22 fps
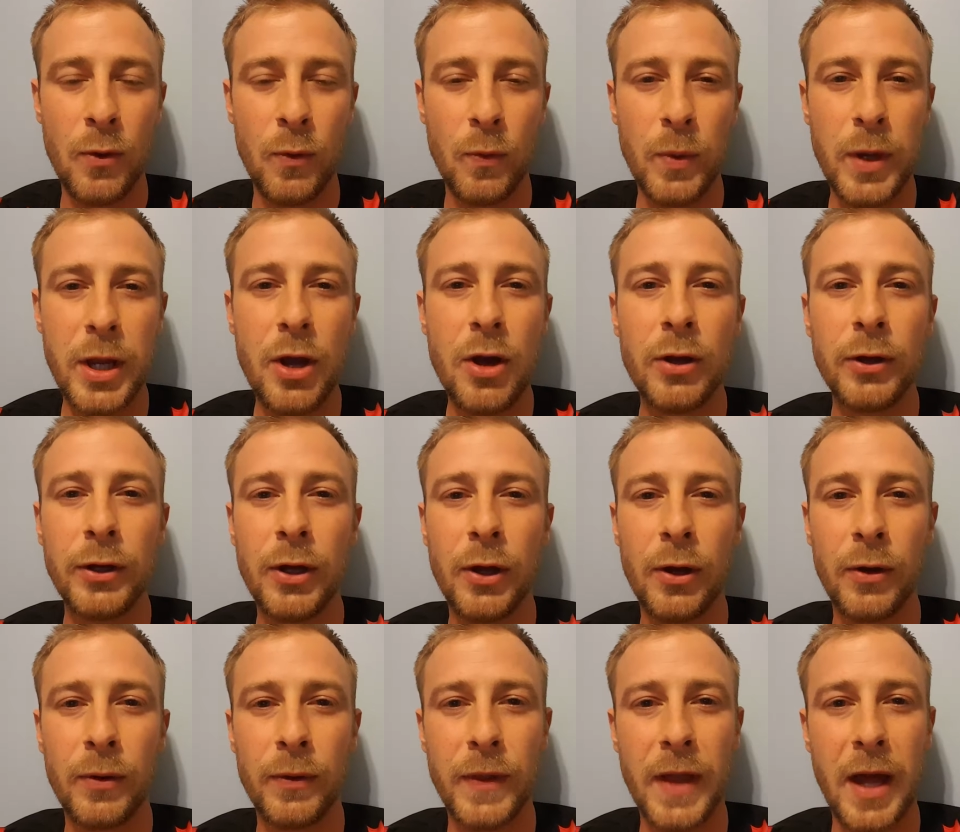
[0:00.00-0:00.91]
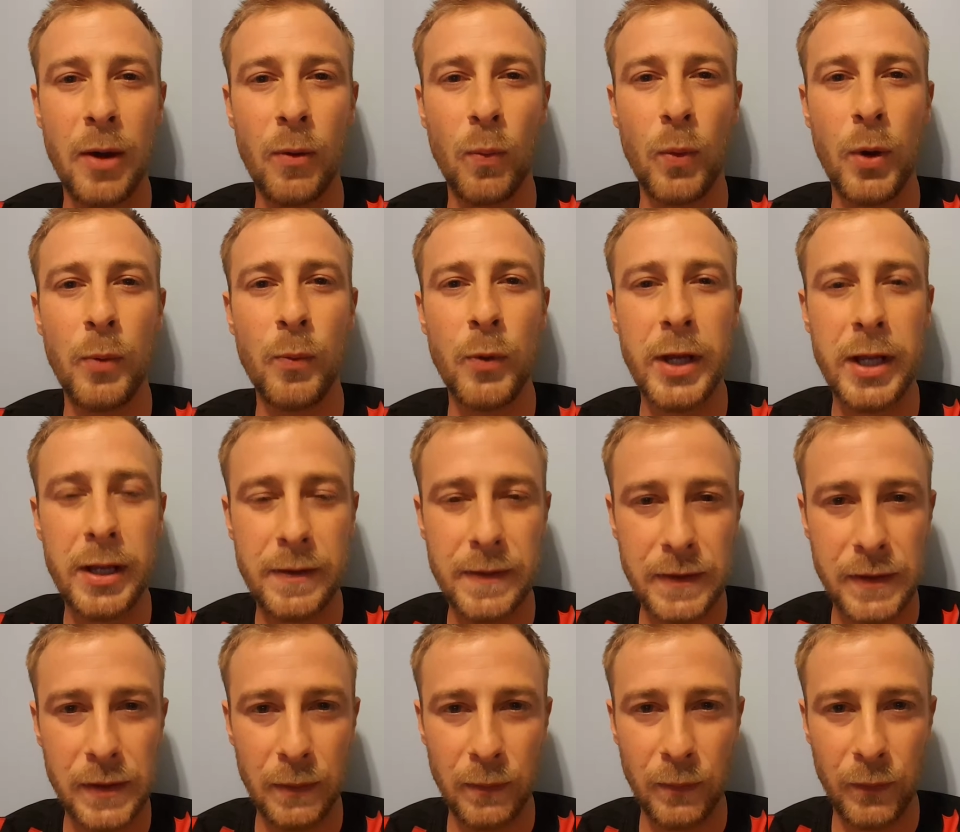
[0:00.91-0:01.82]
We all know that when we
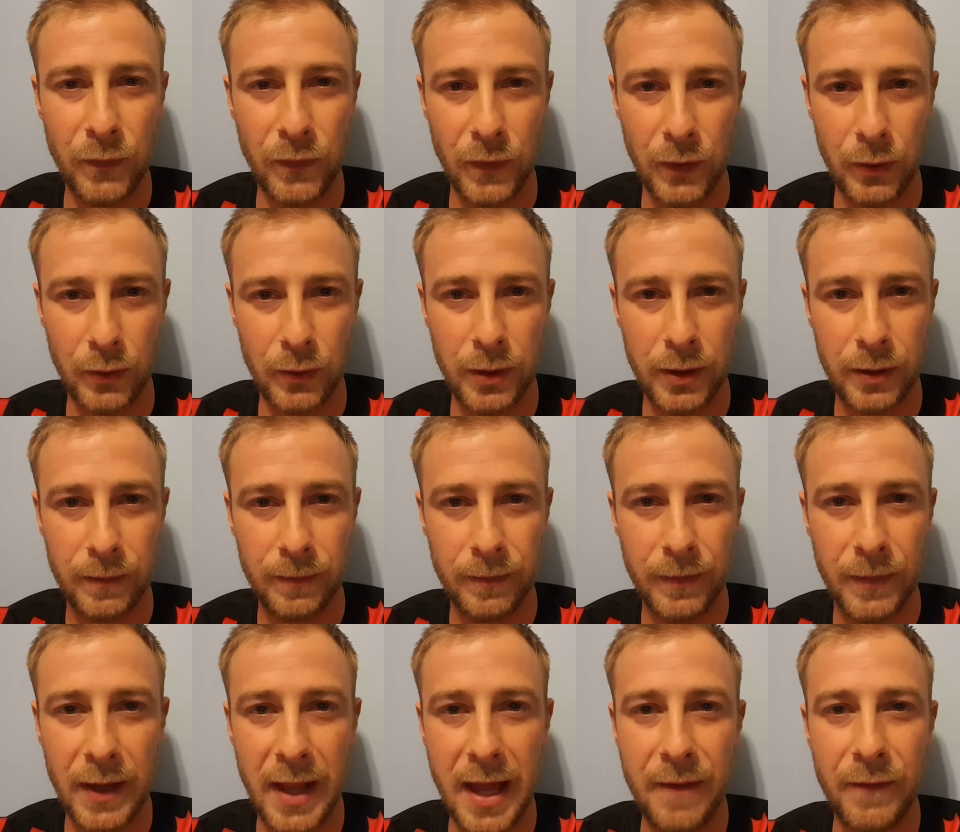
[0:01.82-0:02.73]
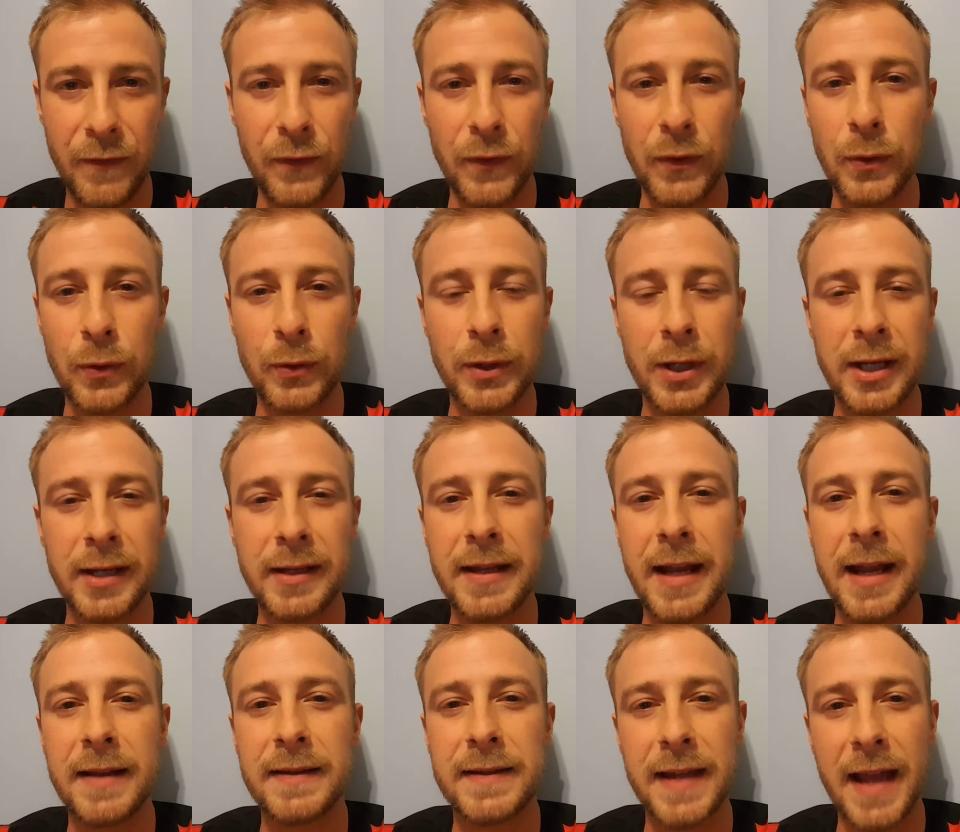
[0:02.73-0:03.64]
consume food, that food
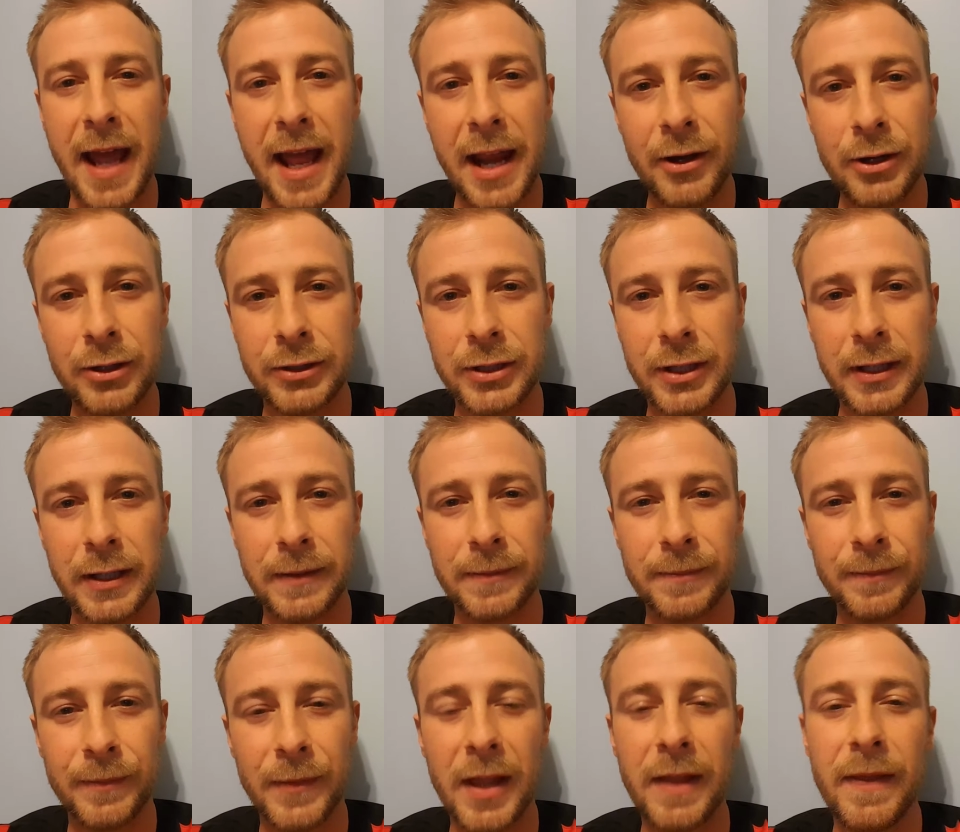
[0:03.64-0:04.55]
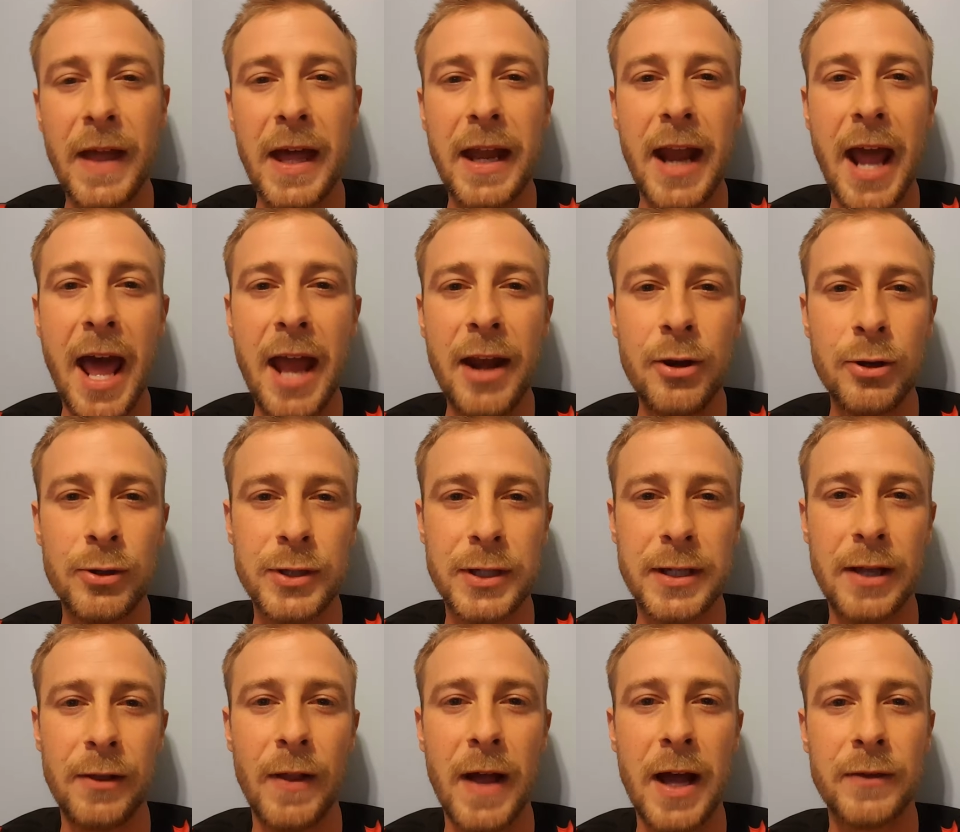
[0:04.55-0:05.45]
contains energy, and that
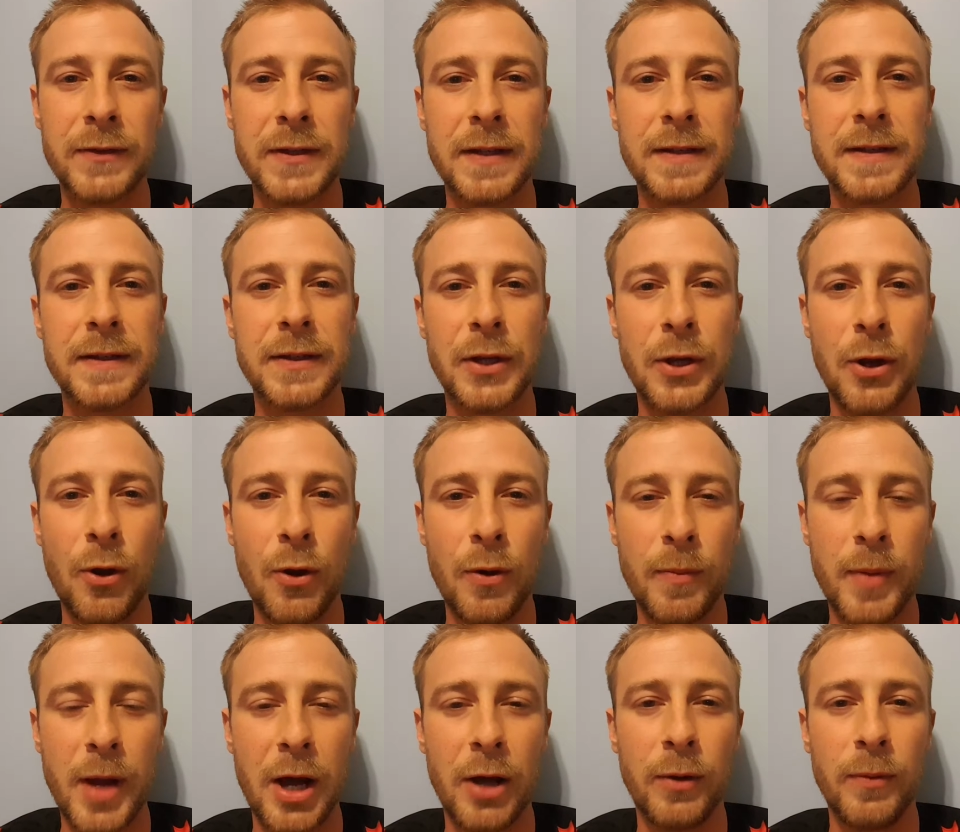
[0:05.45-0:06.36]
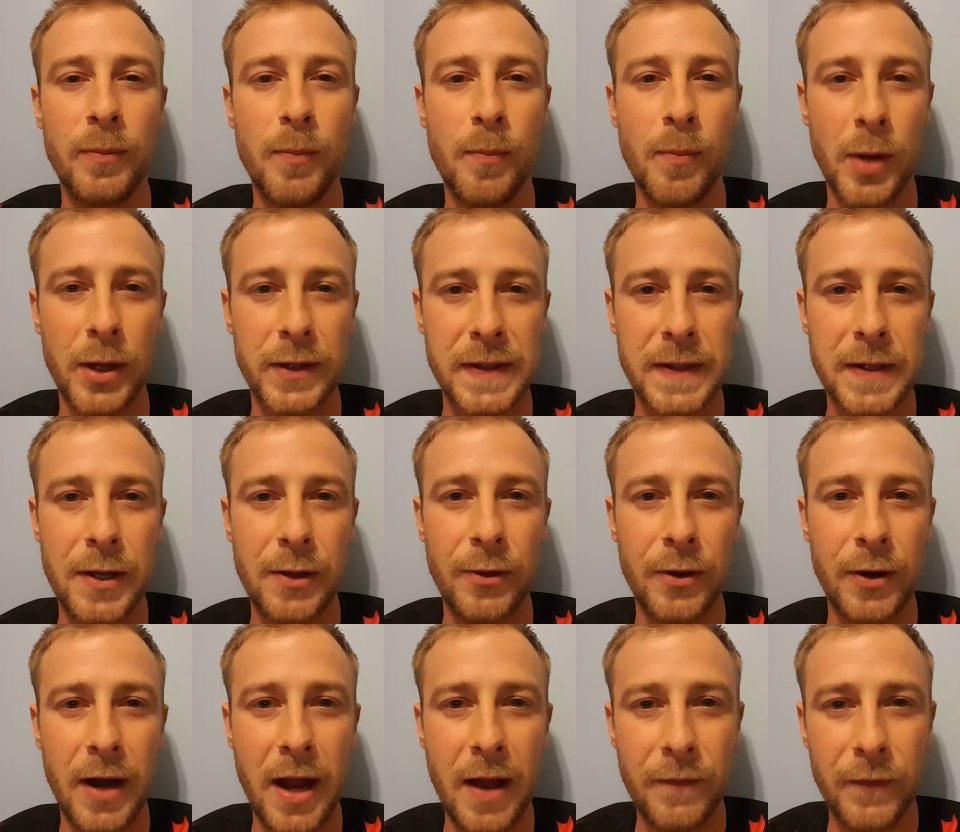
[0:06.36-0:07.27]
energy allows us to go about
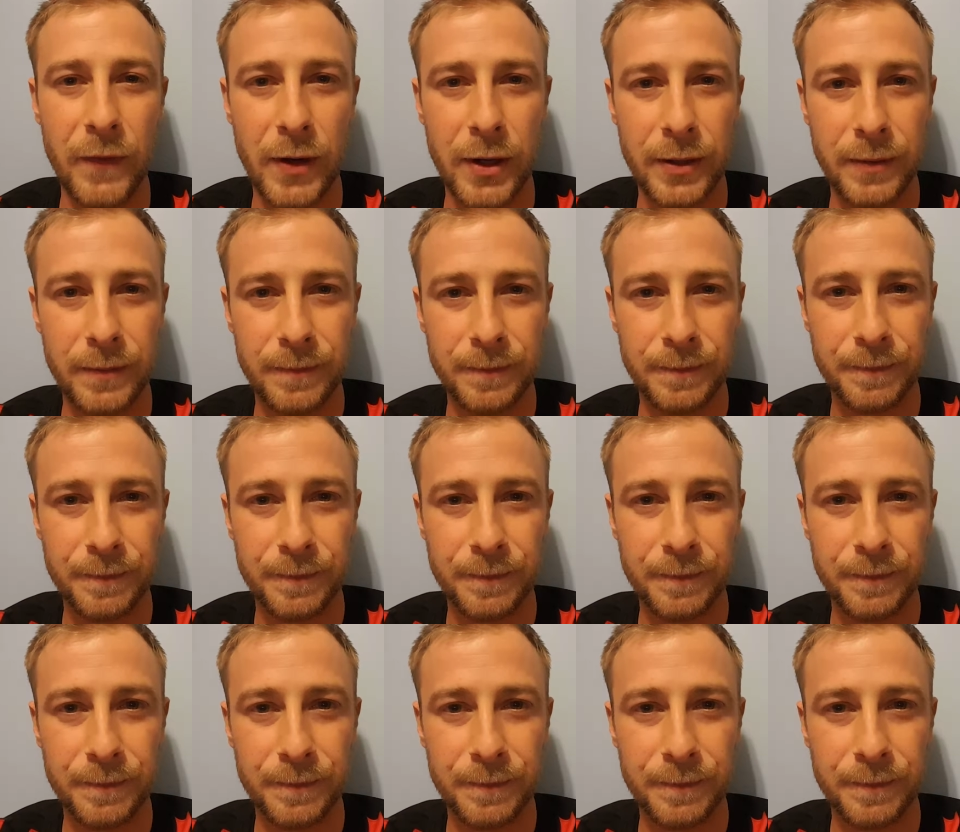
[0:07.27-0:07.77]
muscular effort.